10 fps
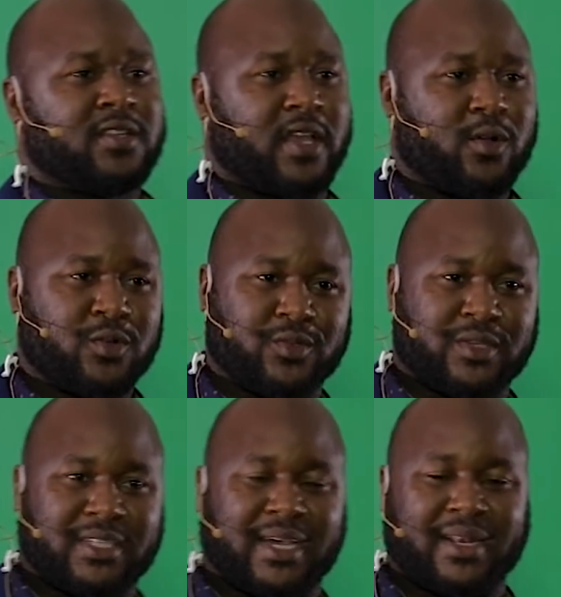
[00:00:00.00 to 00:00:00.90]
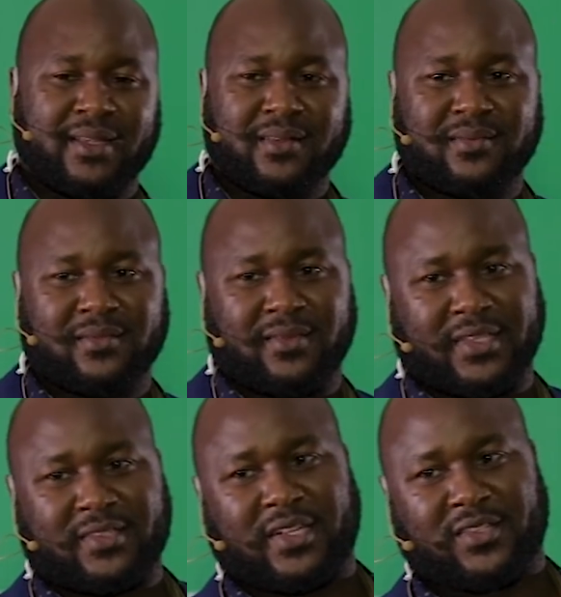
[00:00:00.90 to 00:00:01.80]
So I go to Kitale,
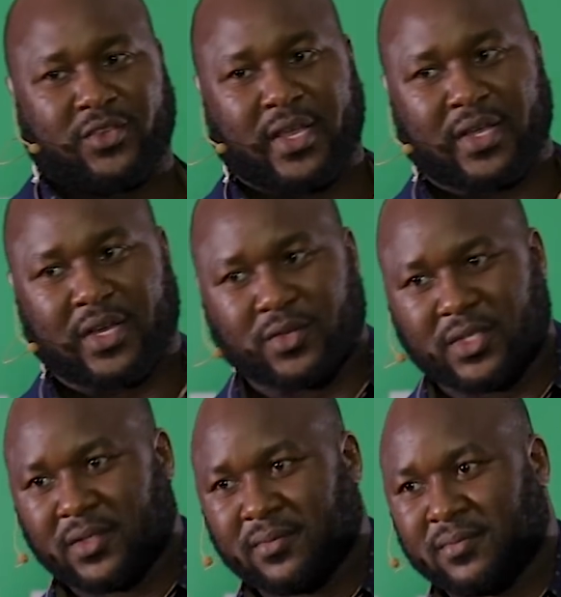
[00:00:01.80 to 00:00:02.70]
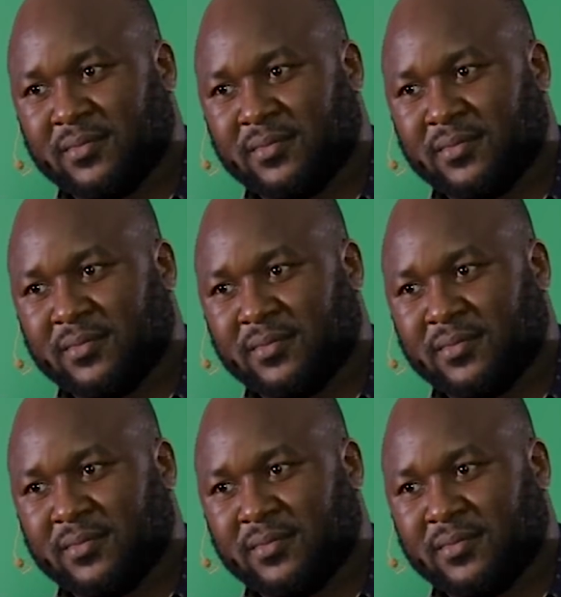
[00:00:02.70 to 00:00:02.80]
that's Trans Nzoia County.